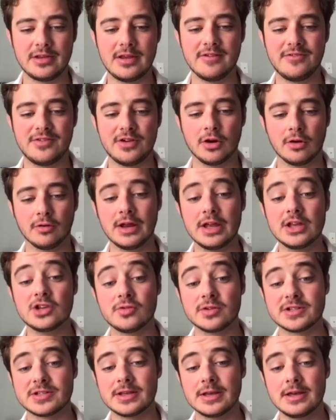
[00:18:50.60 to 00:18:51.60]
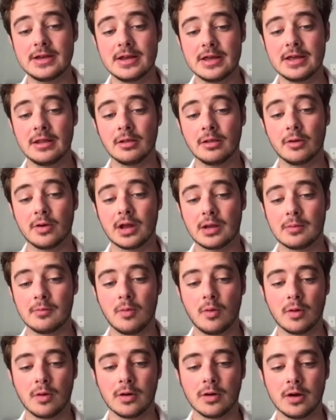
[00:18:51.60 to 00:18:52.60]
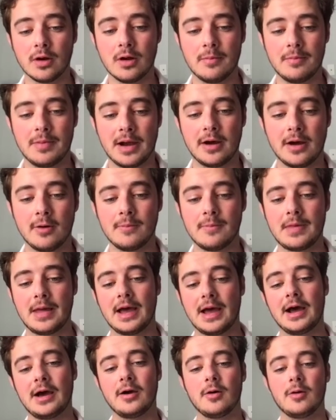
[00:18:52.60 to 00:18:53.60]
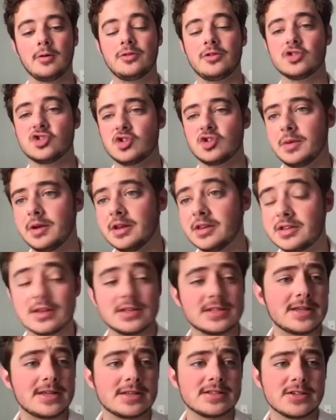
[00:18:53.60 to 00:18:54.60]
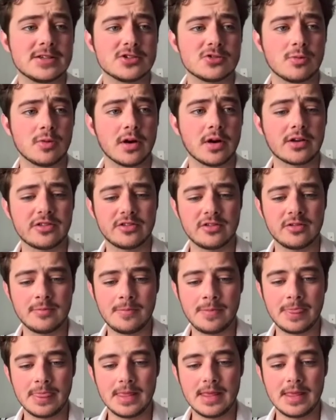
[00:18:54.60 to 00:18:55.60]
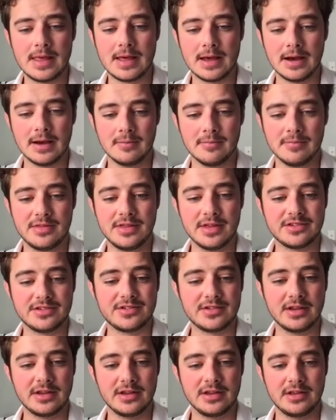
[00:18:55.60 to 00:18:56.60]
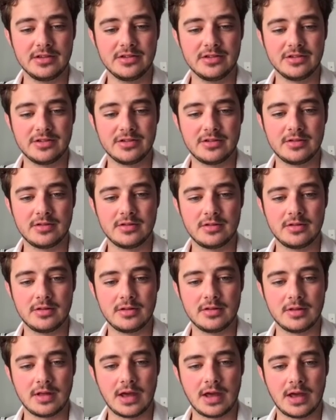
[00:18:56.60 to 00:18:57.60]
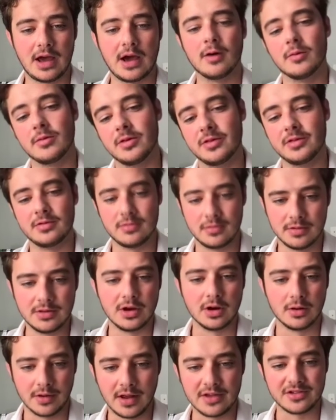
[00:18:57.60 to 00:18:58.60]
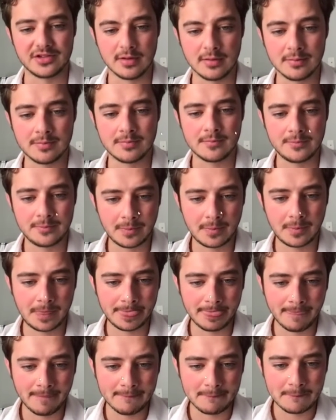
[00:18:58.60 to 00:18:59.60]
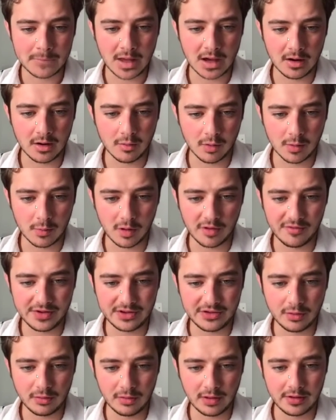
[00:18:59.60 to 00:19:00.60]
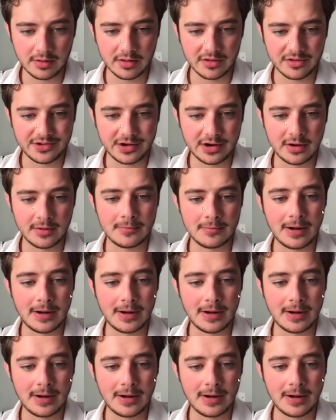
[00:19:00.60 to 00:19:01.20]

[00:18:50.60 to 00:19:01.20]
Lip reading: if you're interested in learning more about how distributed consensus works. This is how the Near does it. Wormhole V2 later this year.